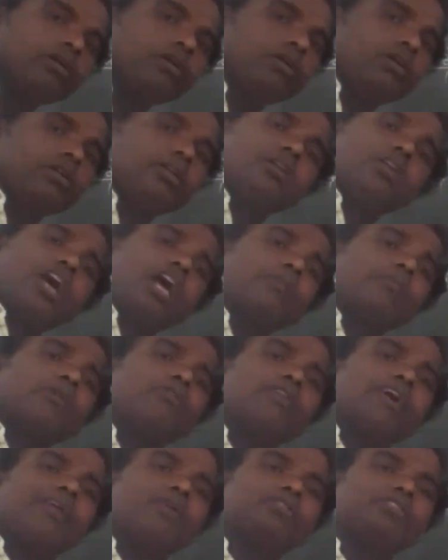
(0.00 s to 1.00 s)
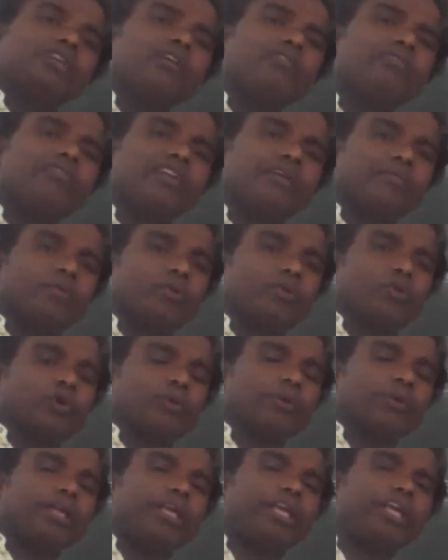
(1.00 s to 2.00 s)
Normal values of hemoglobin.
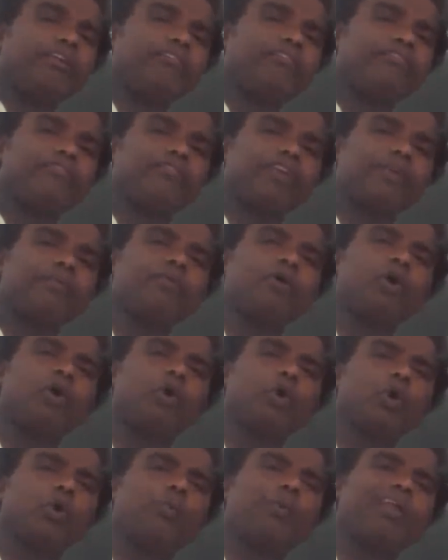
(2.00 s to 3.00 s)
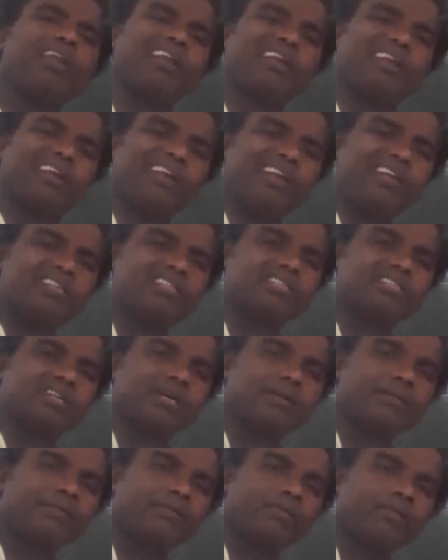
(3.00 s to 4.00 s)
If hemoglobin is
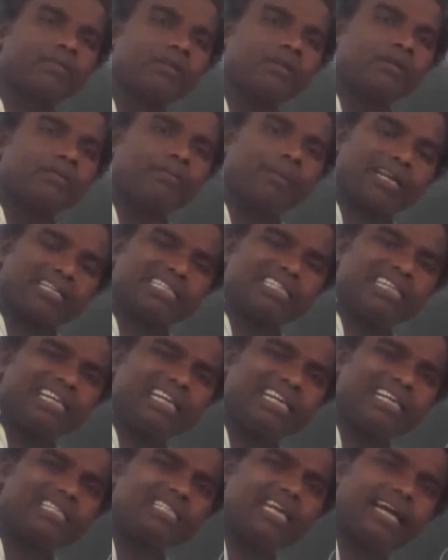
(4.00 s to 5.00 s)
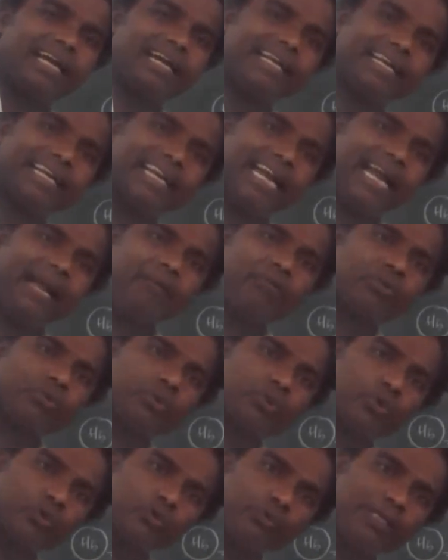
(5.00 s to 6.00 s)
percentage and grams should
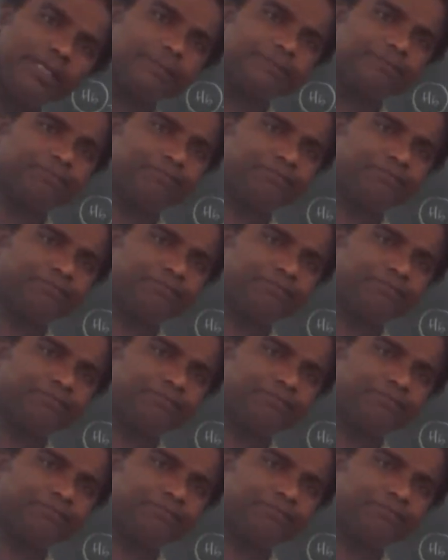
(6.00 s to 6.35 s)
be,